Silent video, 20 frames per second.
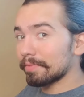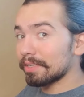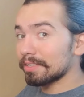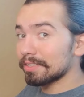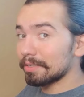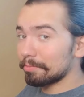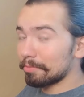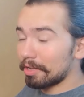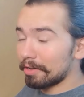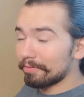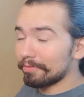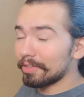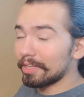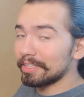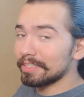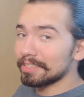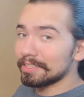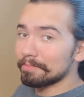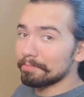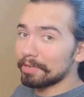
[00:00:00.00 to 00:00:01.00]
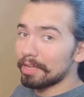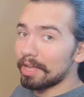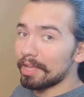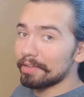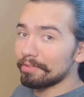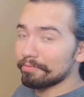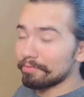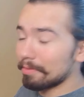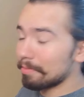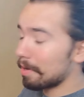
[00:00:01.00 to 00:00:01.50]
because I'm not a flight sim
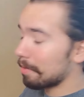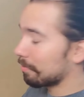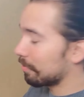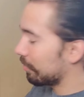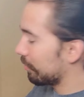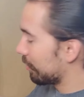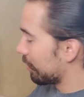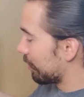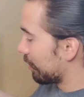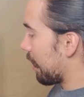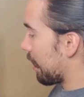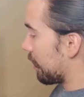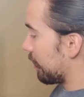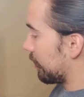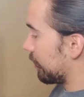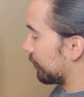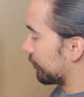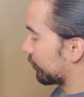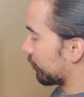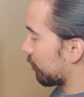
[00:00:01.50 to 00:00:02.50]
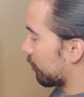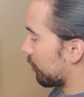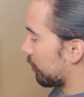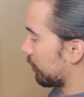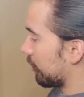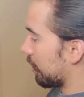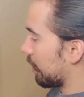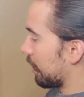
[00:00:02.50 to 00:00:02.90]
guy, remember? And it's got